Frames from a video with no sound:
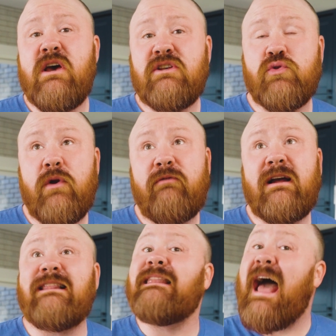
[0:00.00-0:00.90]
sort of
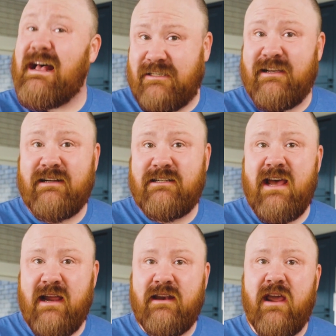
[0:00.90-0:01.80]
classic
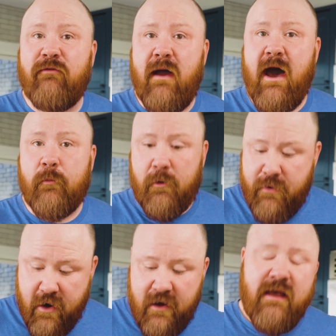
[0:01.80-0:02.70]
technique for how to
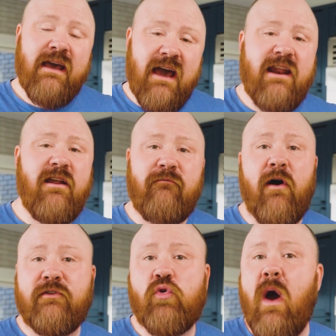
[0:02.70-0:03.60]
prepare it, and it
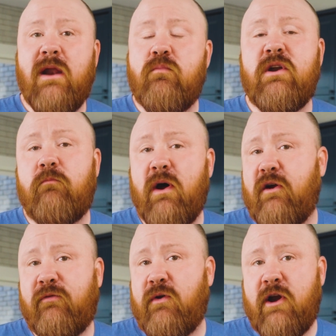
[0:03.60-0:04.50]
involves quite a bit of butter
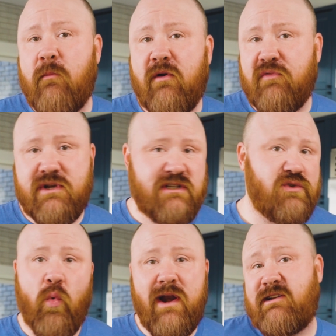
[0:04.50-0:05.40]
for a number of reasons.
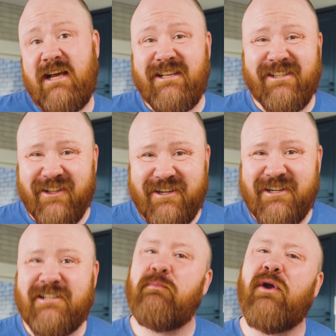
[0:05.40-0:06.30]
One, it tastes
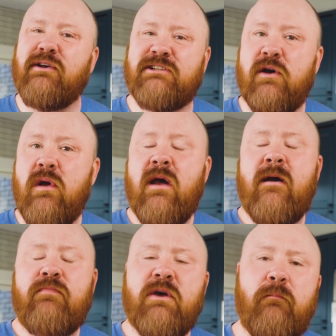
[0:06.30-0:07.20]
delicious, but also
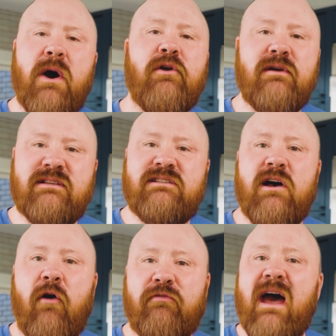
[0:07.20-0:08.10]
the butter
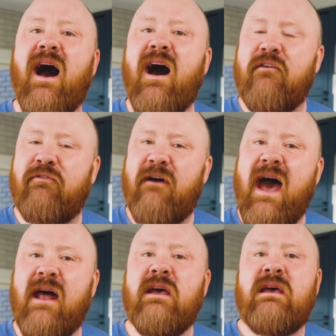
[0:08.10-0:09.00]
itself, that high
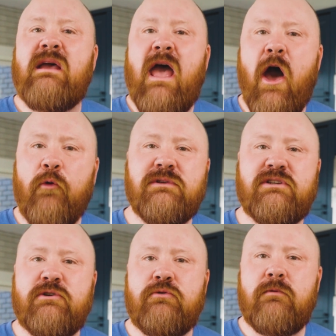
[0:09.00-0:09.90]
fat, helps
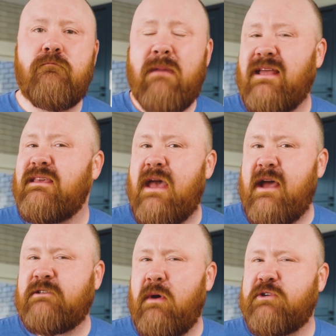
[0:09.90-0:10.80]
to make the
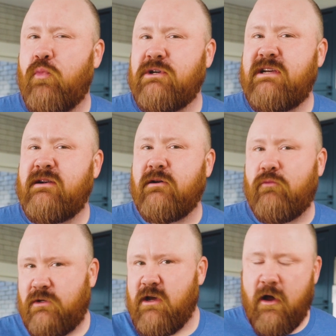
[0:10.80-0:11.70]
eggs much more tender.
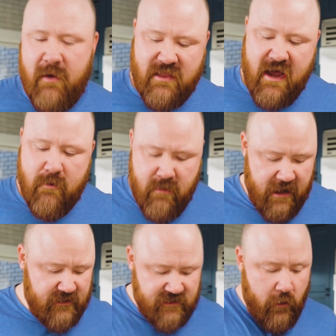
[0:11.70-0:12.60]
We'll talk about that in a minute.
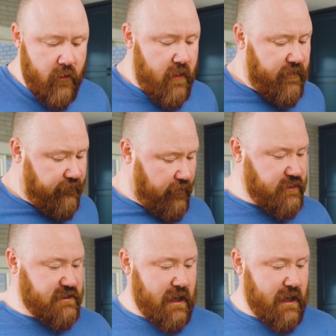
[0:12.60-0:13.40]
So first